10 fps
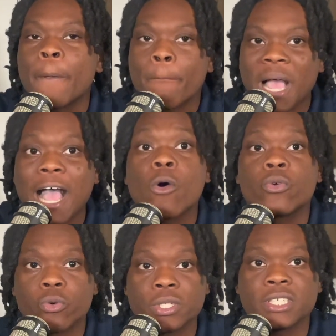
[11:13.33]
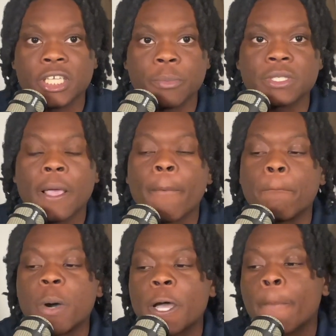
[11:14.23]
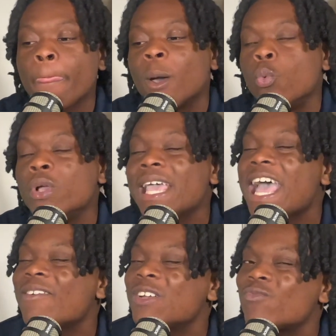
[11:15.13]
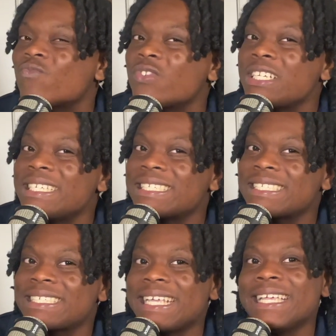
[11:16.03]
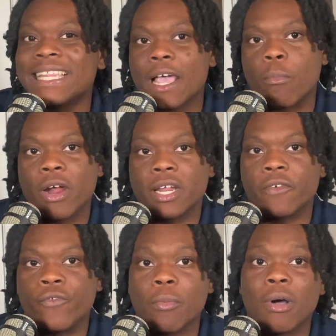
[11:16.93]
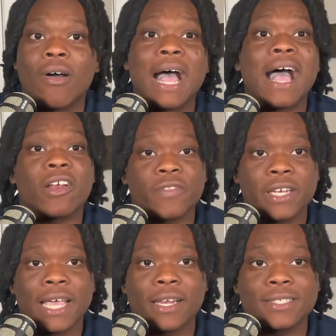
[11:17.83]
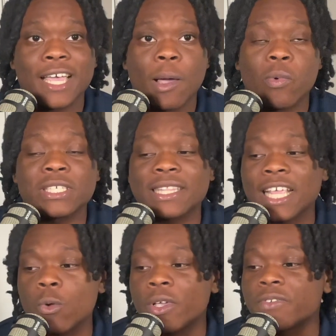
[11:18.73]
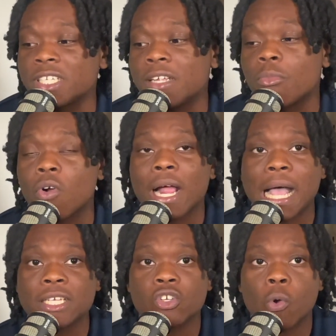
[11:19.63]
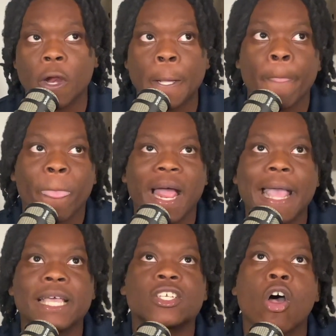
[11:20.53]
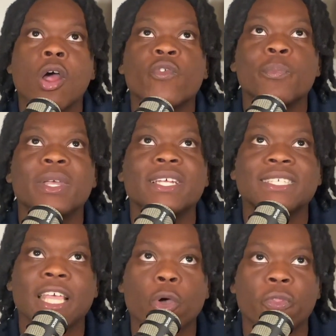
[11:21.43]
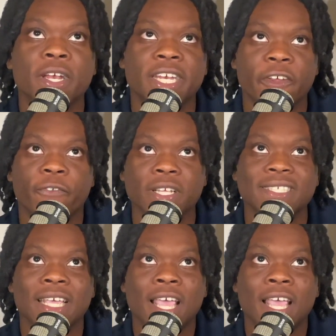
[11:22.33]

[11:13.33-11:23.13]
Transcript: pound on teams. But we haven't really seen that brand of football out of the Dallas Cowboys. I think we've seen more high scoring it's hard for me to tell the difference